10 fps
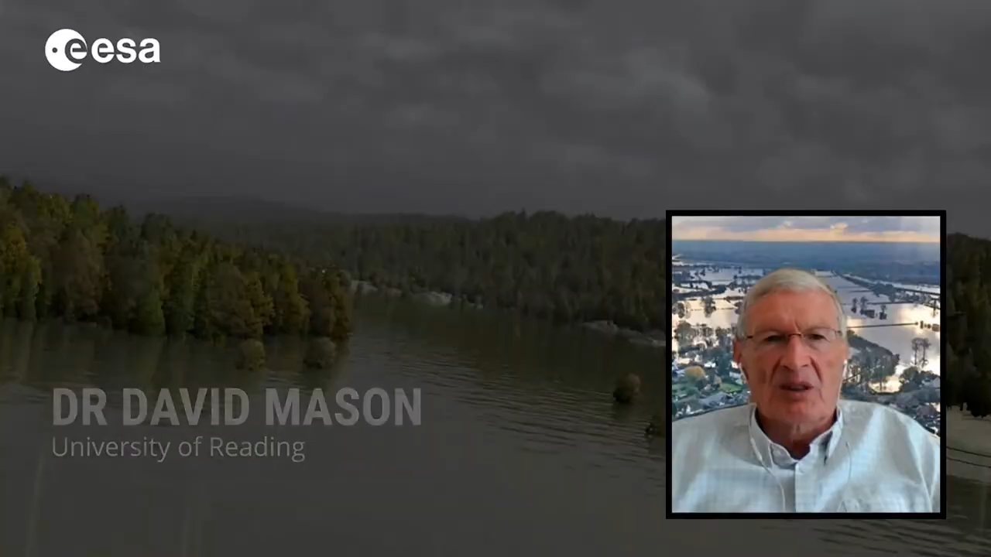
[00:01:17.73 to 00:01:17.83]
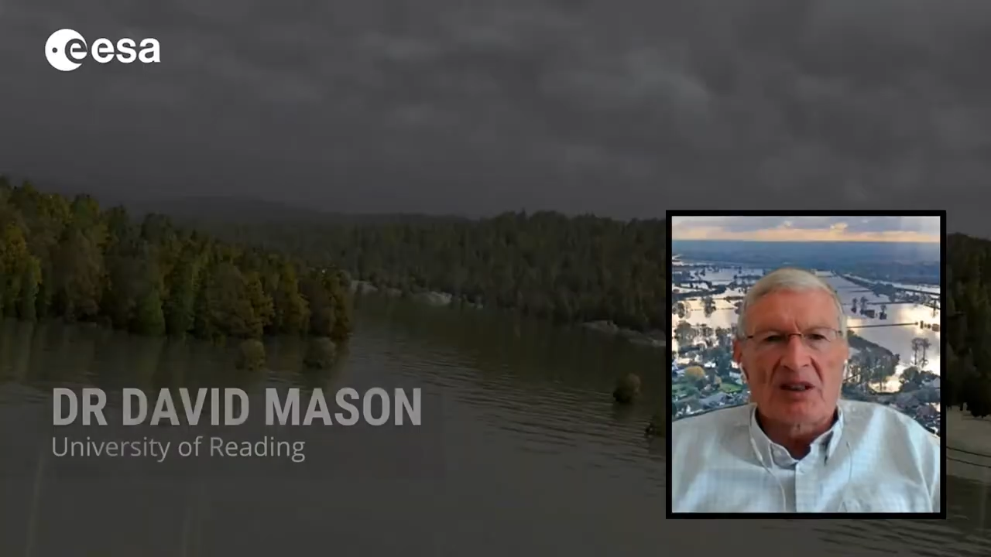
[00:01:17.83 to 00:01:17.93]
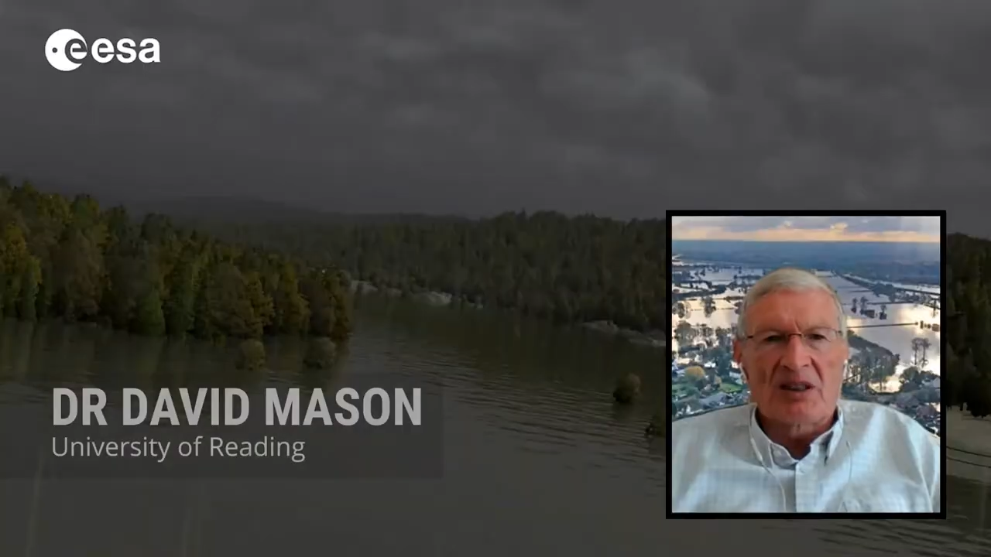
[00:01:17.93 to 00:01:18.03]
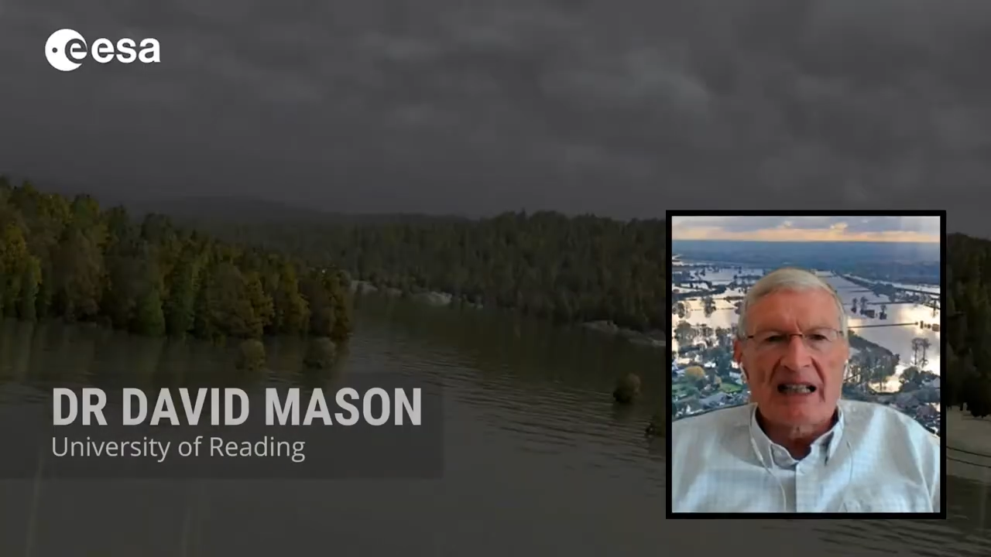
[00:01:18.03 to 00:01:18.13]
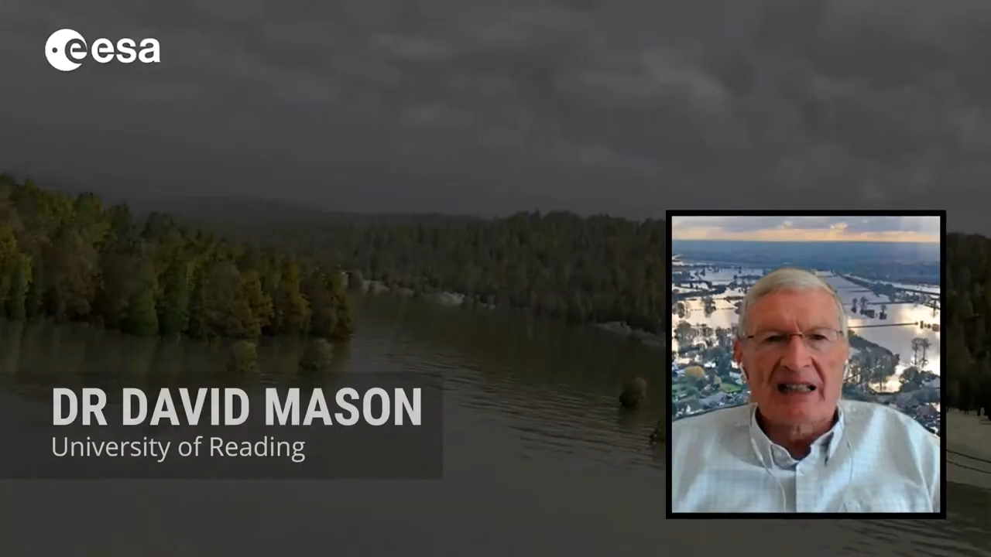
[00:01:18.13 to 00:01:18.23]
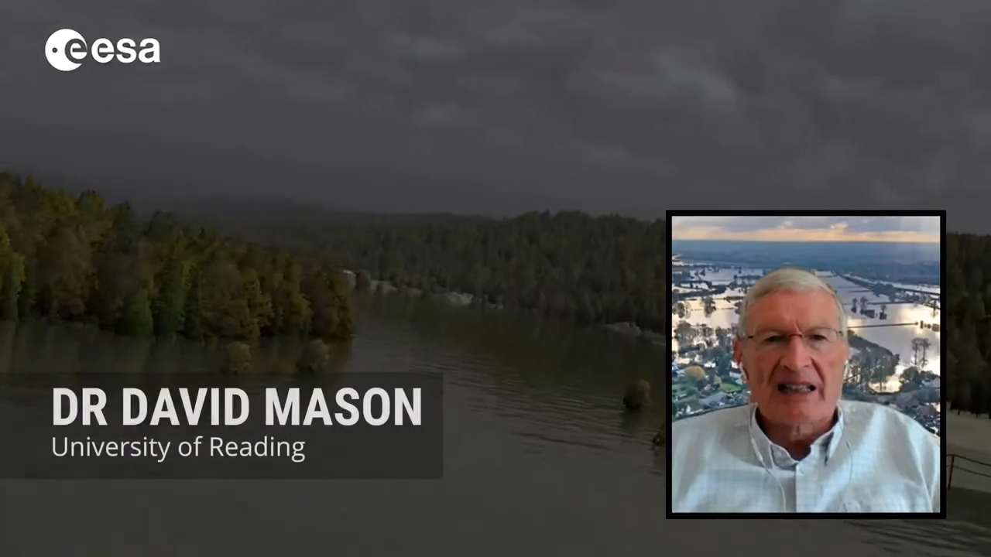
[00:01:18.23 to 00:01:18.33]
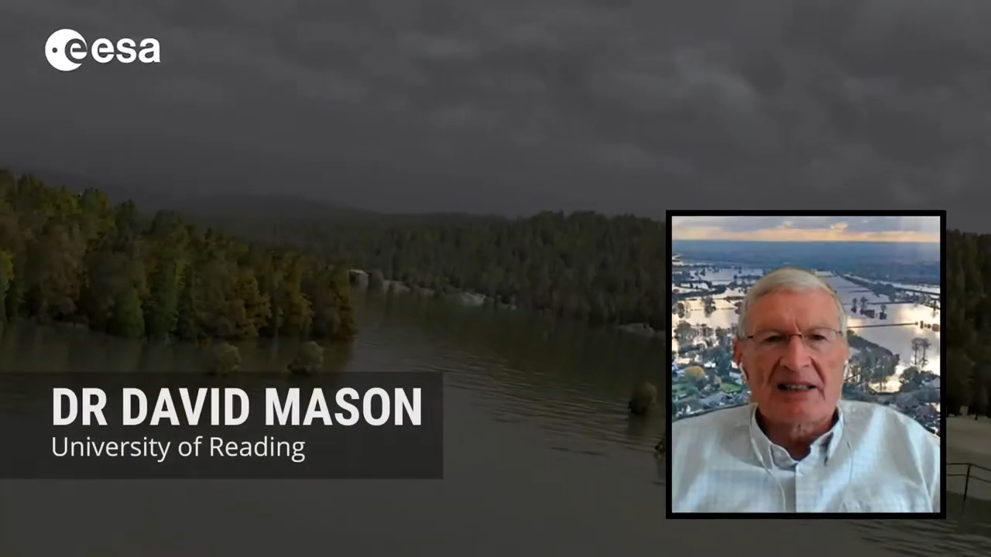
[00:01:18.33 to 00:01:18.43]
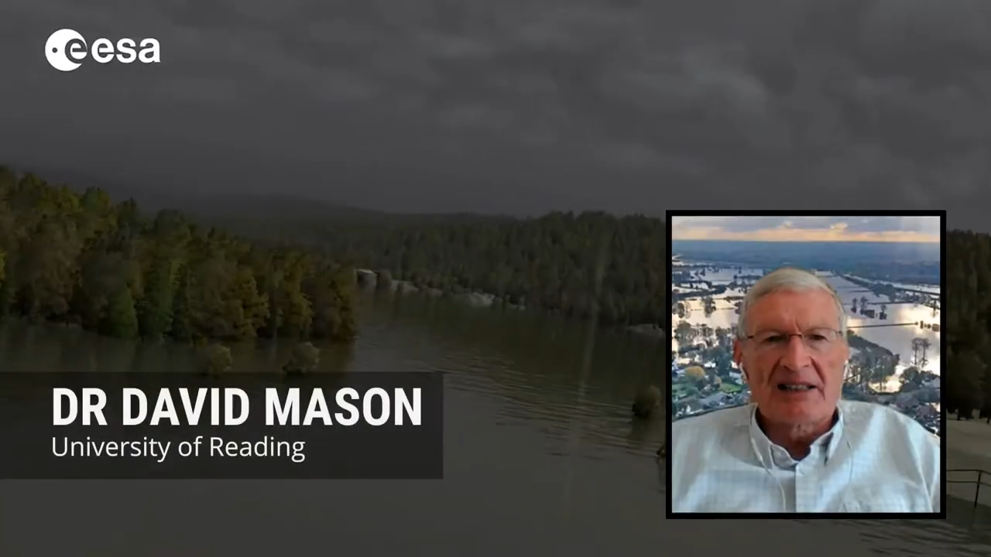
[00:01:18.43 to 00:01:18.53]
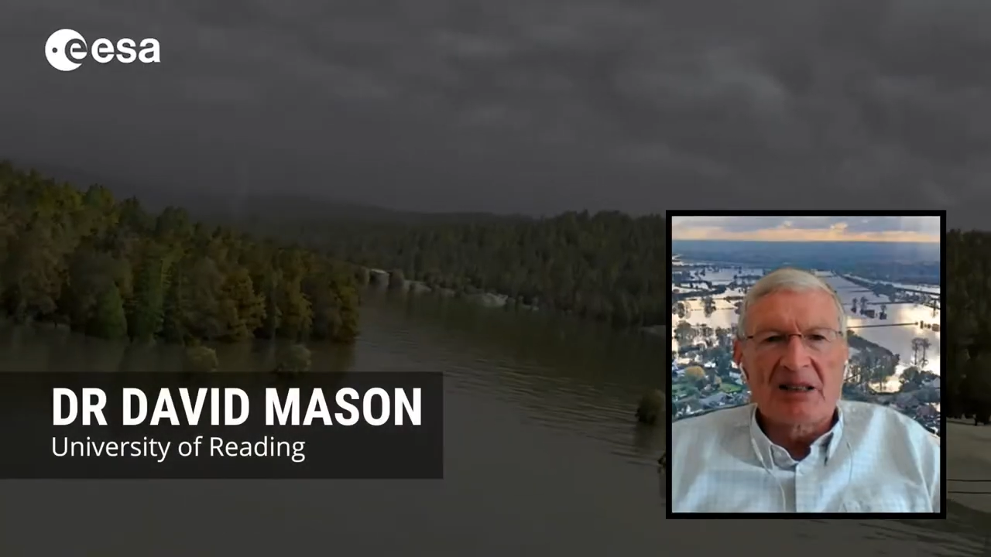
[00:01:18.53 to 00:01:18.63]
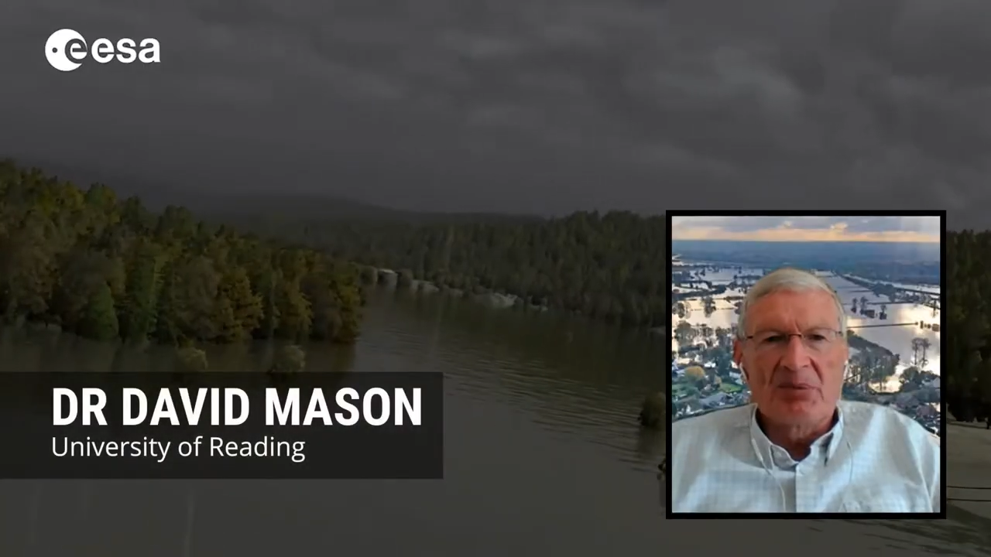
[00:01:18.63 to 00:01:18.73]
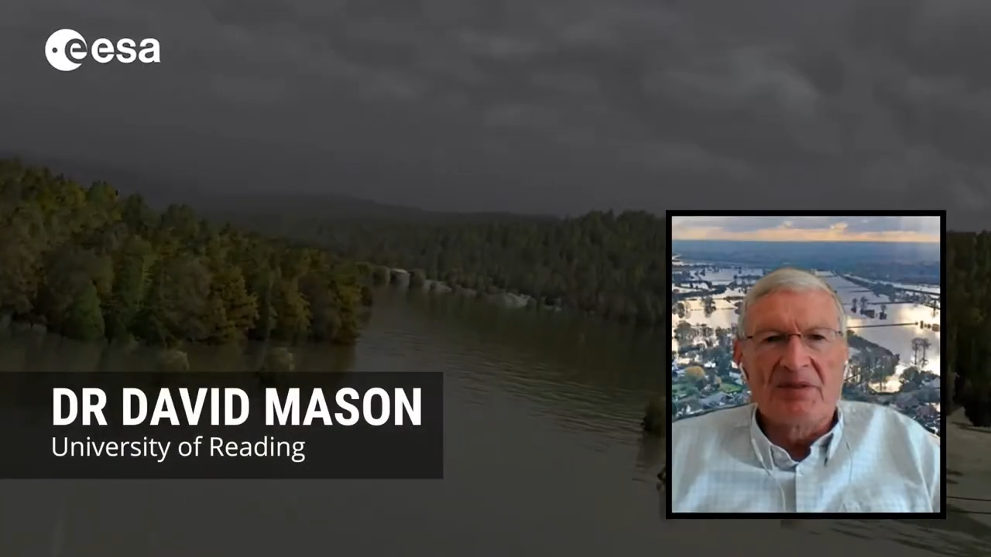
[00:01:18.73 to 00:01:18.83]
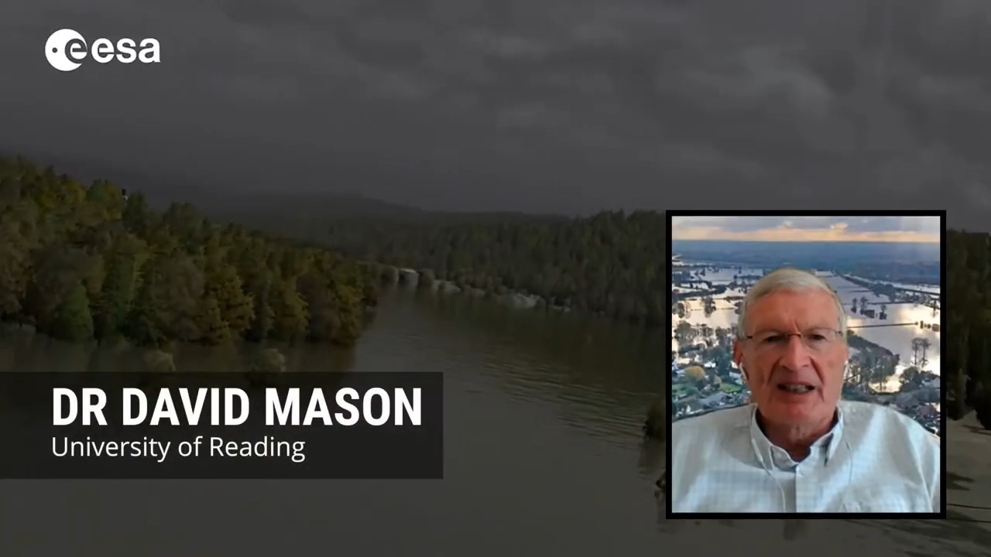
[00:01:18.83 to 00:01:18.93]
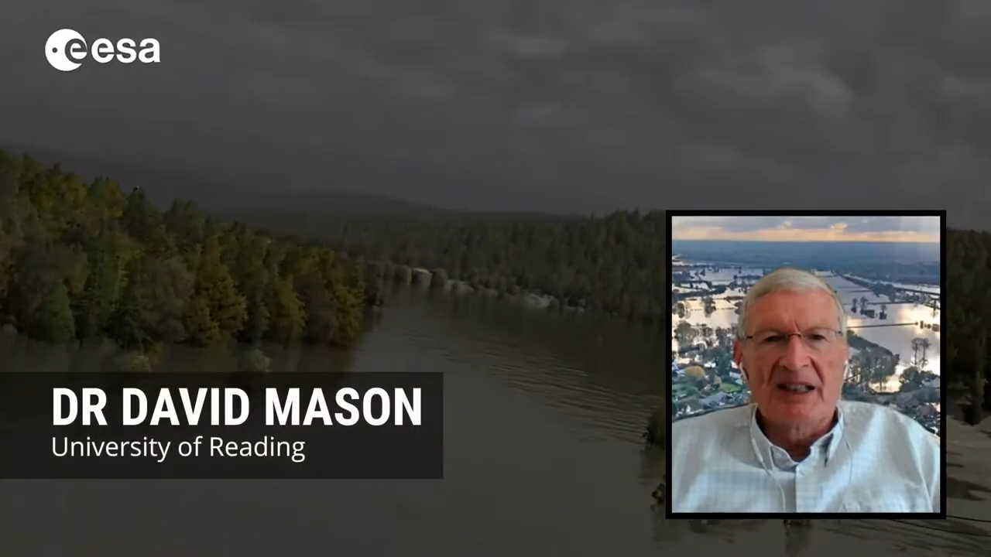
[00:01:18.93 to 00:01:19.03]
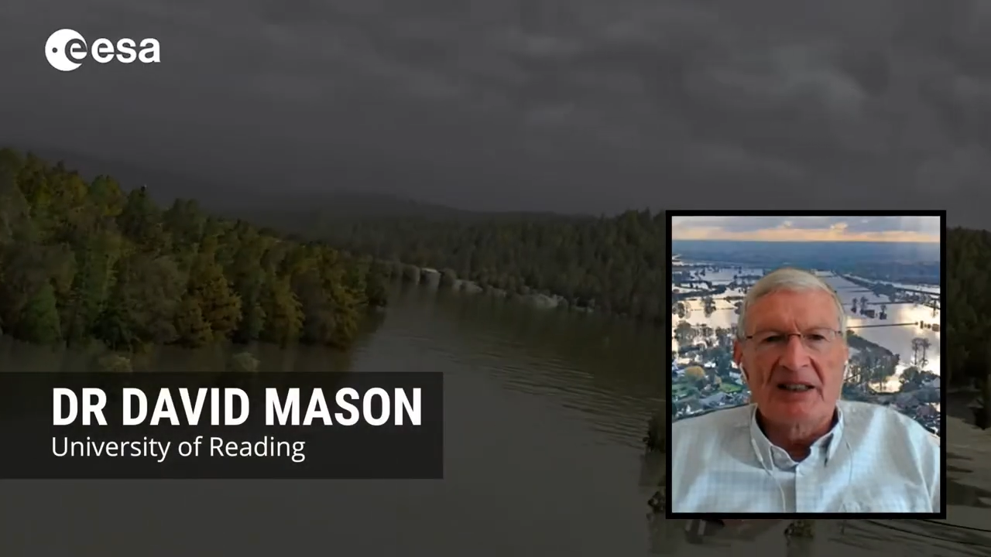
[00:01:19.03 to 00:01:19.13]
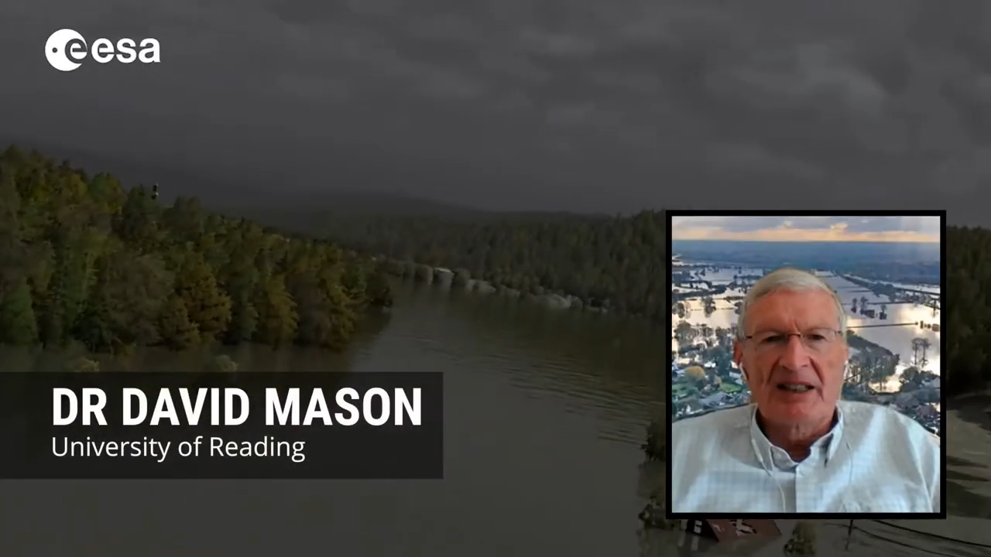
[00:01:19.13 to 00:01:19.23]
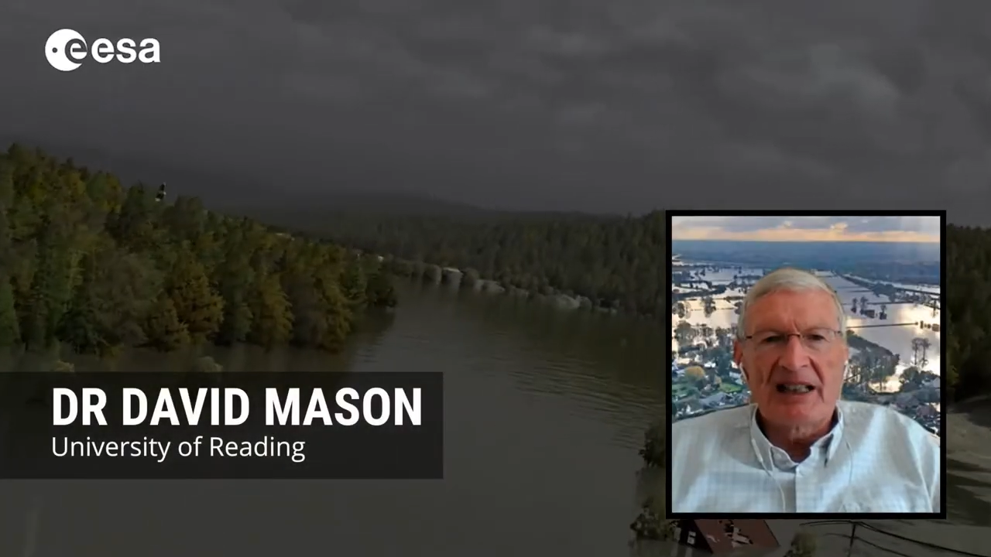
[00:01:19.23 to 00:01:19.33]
Well, satellites can provide an